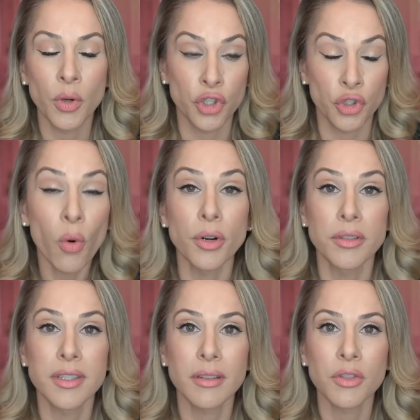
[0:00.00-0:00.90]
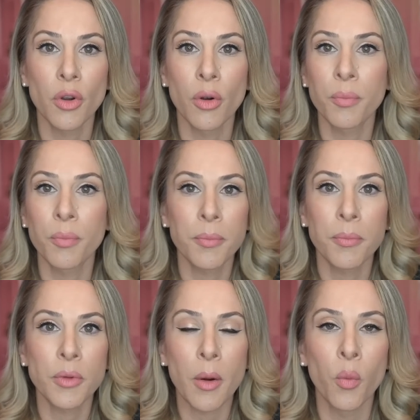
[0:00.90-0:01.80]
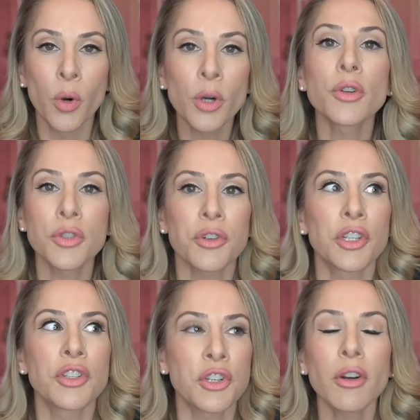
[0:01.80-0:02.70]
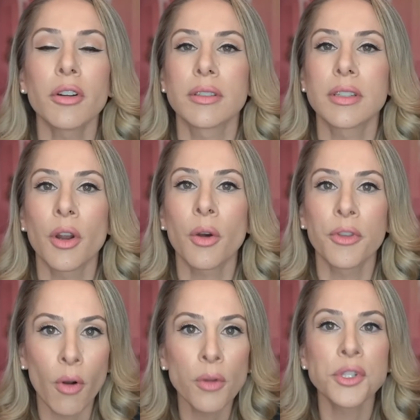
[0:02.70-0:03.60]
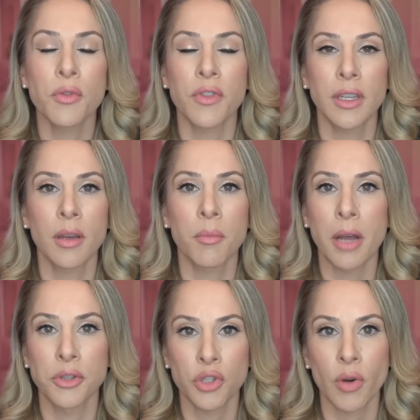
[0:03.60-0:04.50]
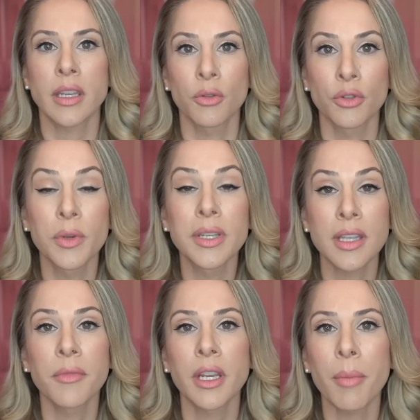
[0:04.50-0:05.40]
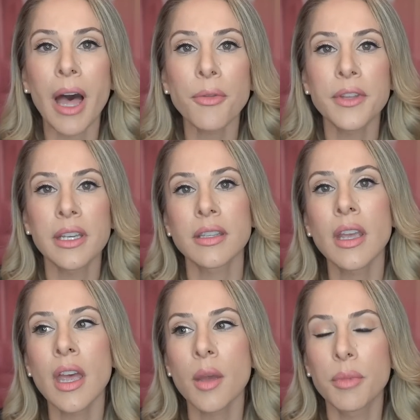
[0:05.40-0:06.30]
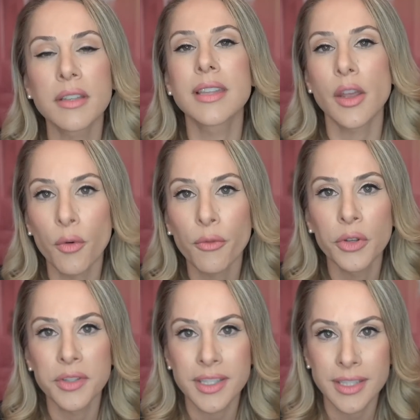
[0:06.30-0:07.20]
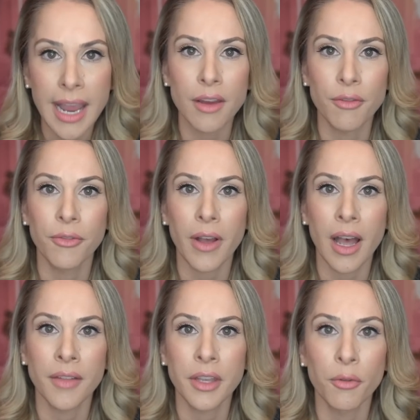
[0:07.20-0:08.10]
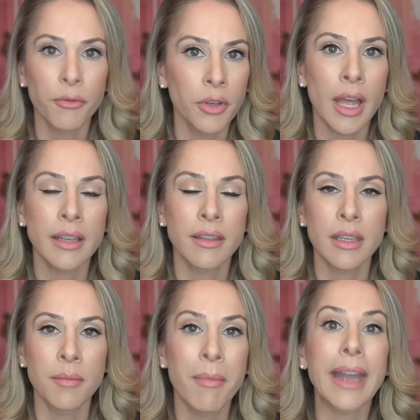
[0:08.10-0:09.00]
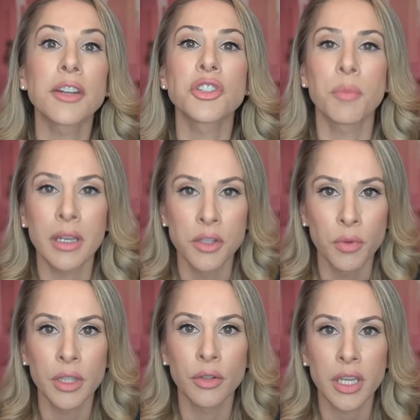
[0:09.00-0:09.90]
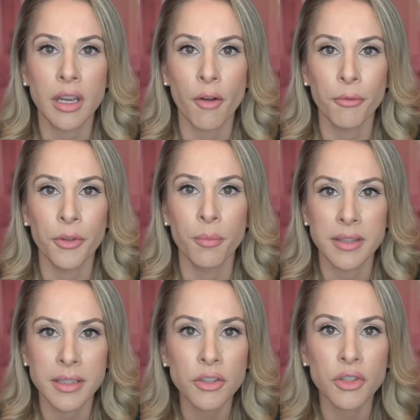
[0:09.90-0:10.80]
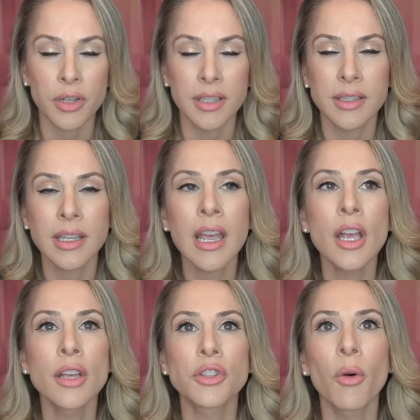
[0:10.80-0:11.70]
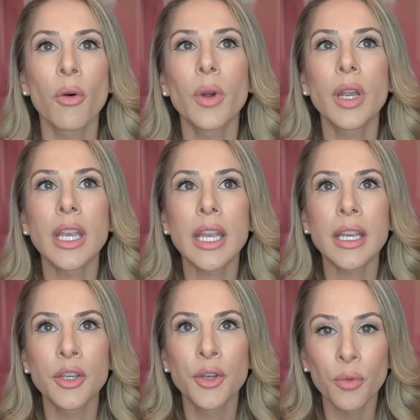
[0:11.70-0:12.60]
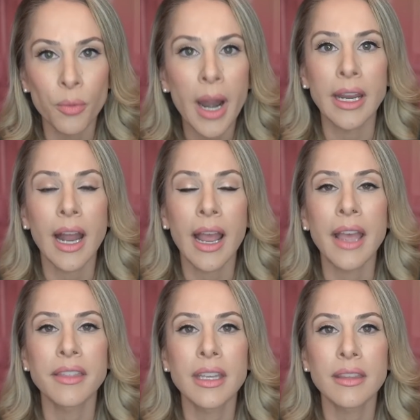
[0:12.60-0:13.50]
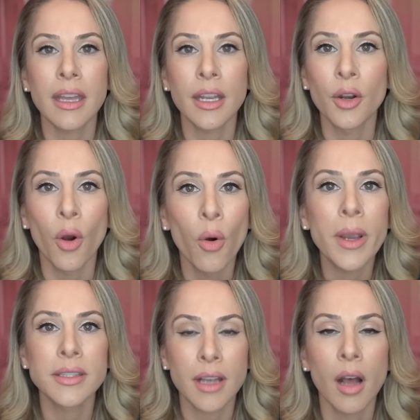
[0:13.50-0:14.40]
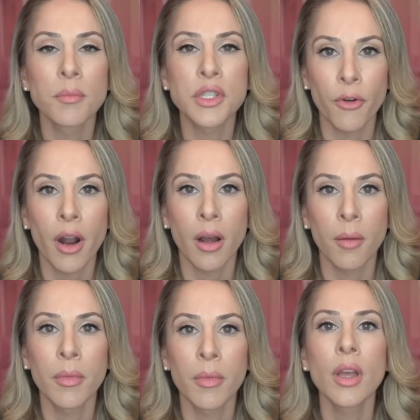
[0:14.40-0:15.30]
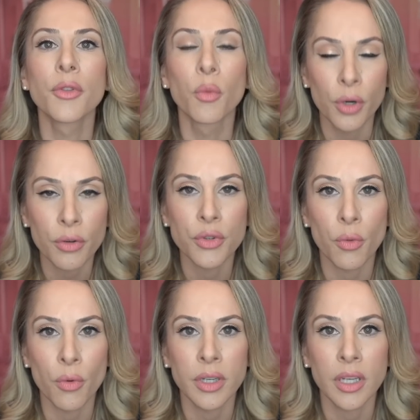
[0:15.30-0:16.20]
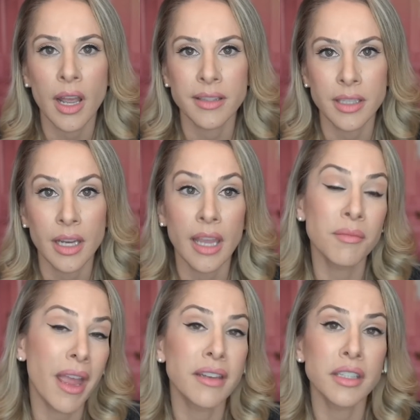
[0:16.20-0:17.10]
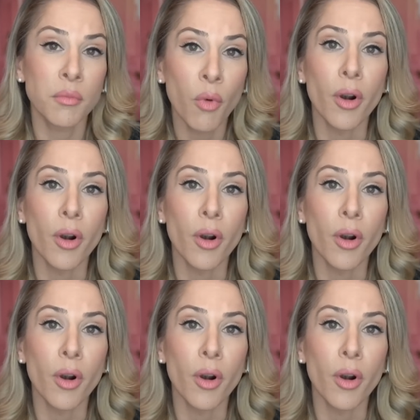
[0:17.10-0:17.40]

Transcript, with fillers: stores. So workers are concerned. You know, they're also thinking about striking or doing something about this because they don't feel safe. Uh, they don't feel like the management is really looking out for their best interests. So you're right. I, I think that it always comes from the workers organizing and demanding